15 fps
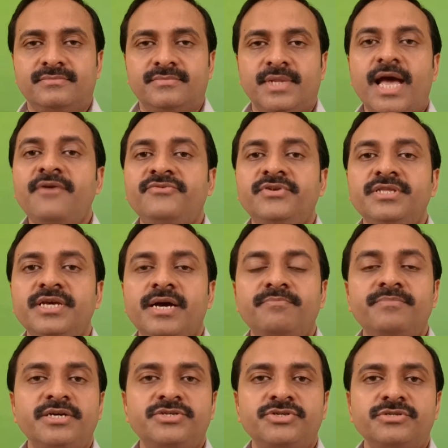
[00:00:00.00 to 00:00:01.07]
After the
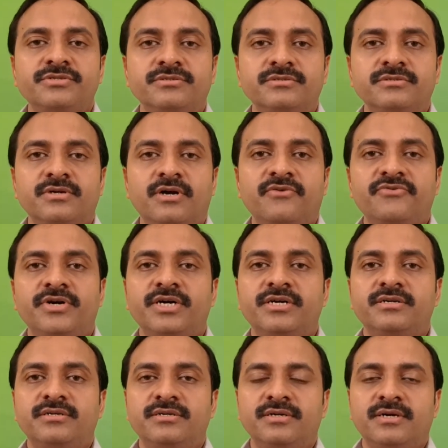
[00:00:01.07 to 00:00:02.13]
abduction of
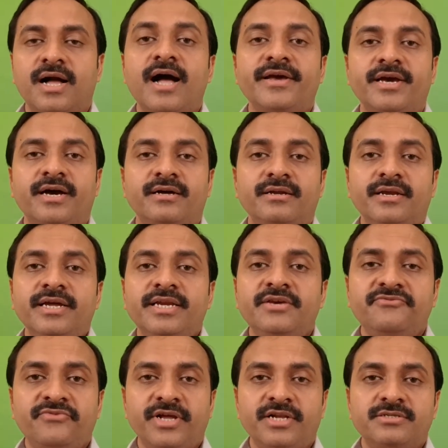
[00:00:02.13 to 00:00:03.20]
her ayah, Lenny
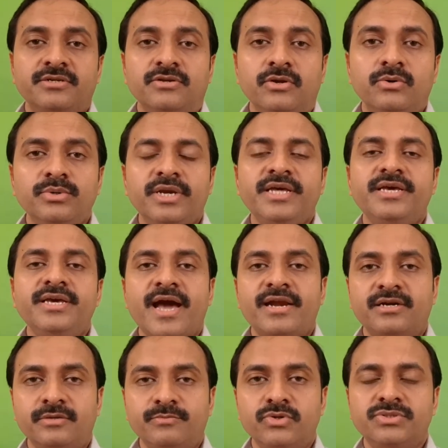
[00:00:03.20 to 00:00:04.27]
felt lonely
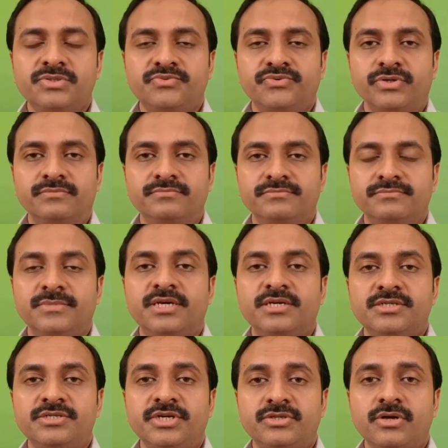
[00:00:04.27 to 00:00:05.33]
and remorseful.
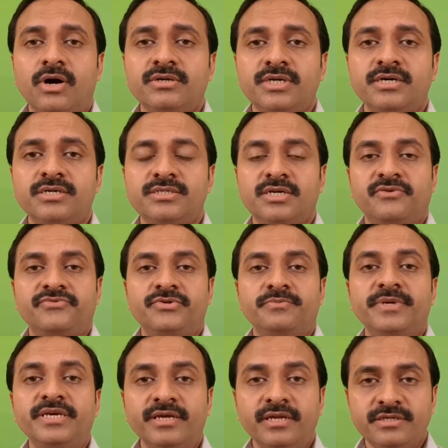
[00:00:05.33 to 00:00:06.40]
She thought herself to
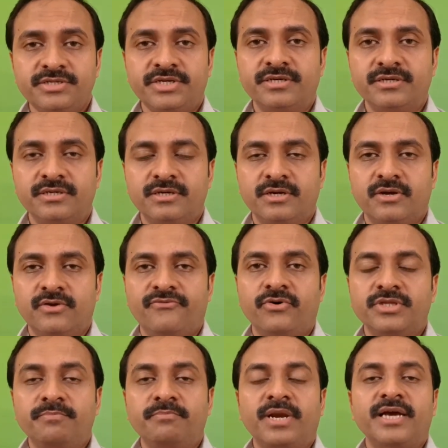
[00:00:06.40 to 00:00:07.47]
be guilty for
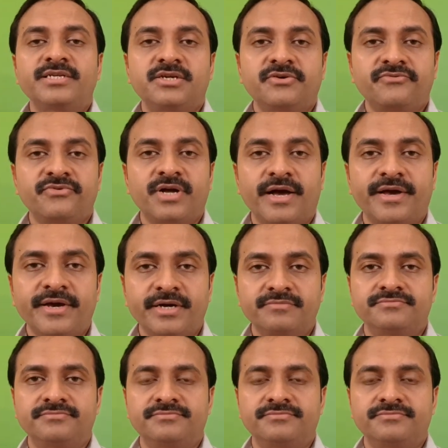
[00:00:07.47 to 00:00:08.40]
the plight of ayah.